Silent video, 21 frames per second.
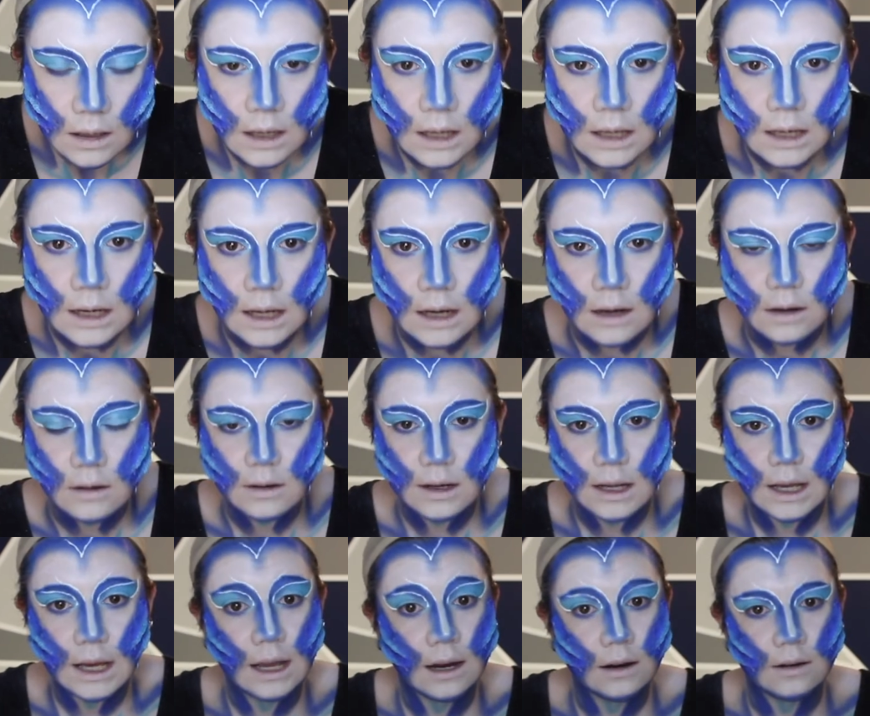And hair.
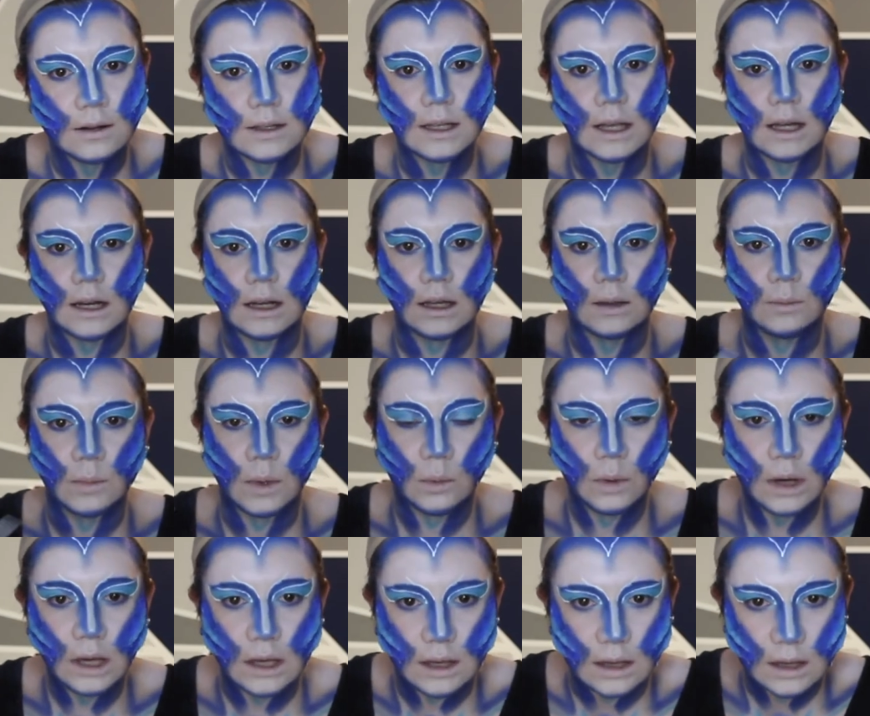Hair is getting in my
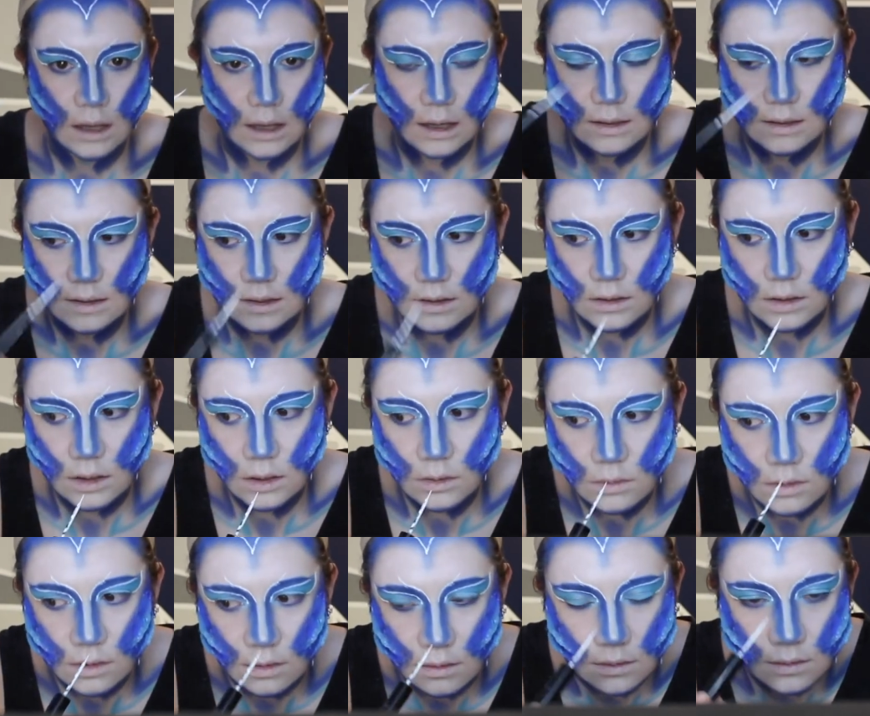way, as
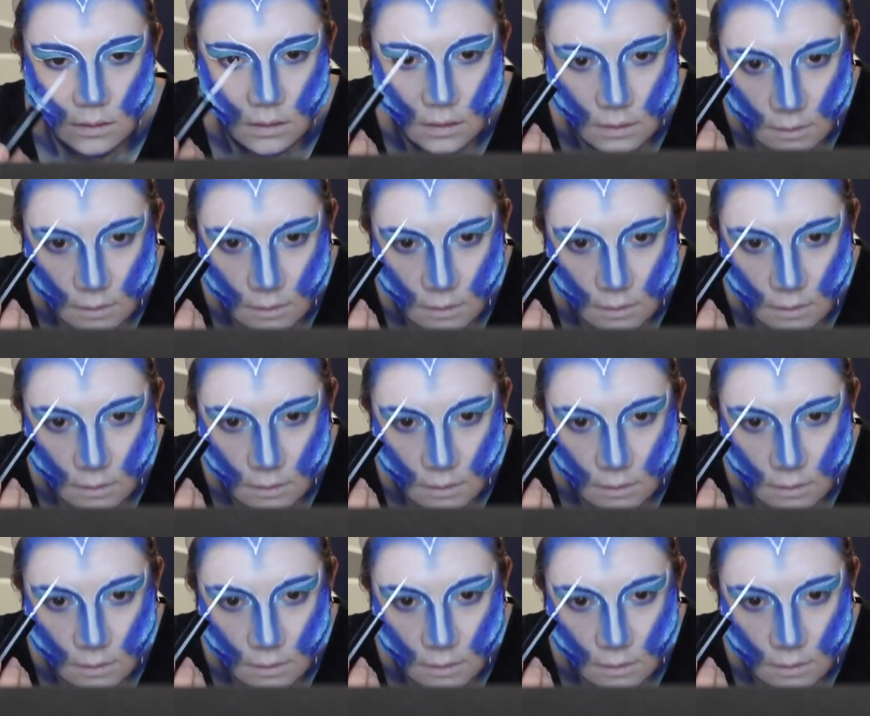usual.